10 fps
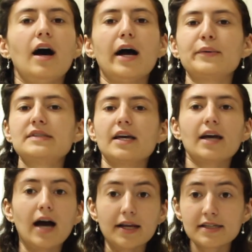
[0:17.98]
I was
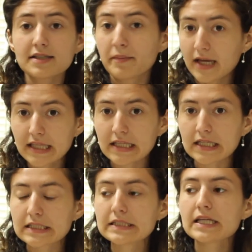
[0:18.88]
like, I need to make
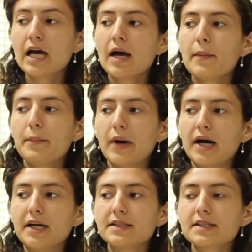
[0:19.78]
these.
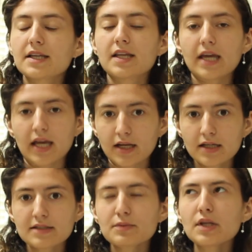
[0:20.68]
But the
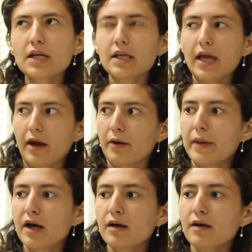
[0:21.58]
candies were like
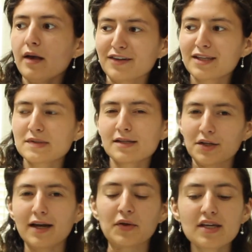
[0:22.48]
caramel. I feel like that was like not
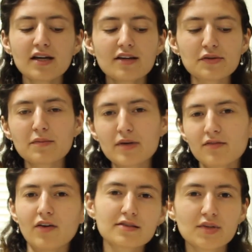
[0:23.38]
that healthy. So I was like, maybe I
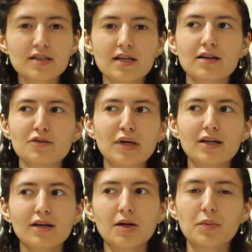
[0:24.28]
could find something that's like a little bit
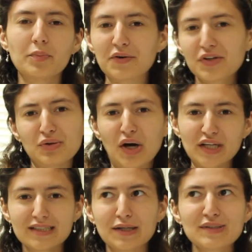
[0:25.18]
better for you, not
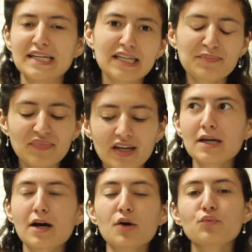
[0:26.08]
like so sticky. Like
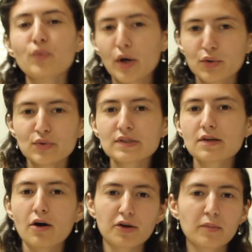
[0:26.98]
a rose
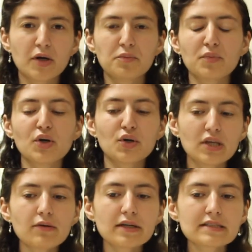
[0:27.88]
cardamom
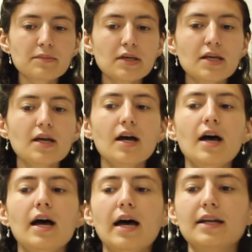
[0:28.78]
cookie recipe,
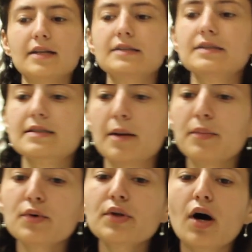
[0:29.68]
and I
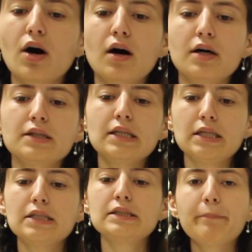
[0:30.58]
stumbled on
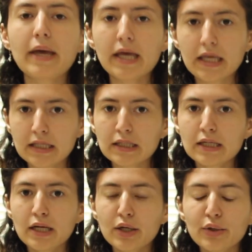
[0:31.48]
these
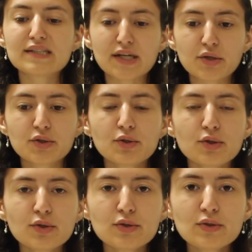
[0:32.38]
Paleo
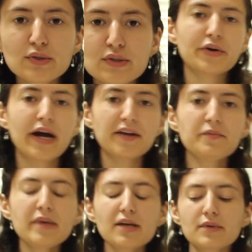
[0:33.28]
Snickerdoodles. They're kind
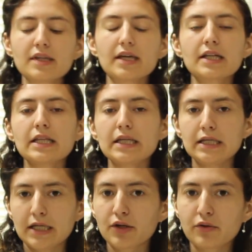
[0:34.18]
of made with like
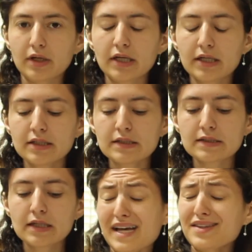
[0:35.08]
clean ingredients.
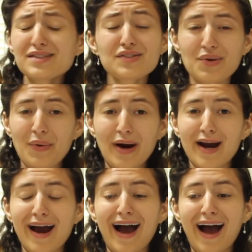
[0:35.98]
I was at the store,
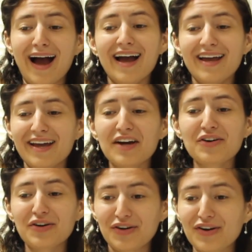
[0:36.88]
I
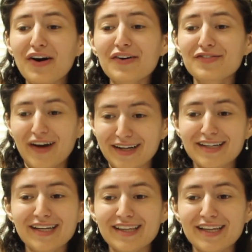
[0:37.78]
could not find
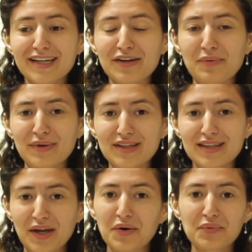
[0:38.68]
anything with
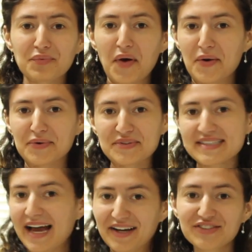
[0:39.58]
like rose
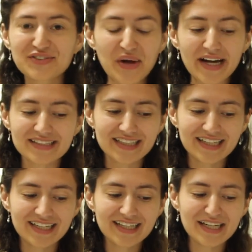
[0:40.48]
extract in
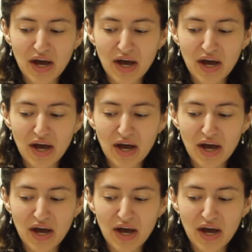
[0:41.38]
it.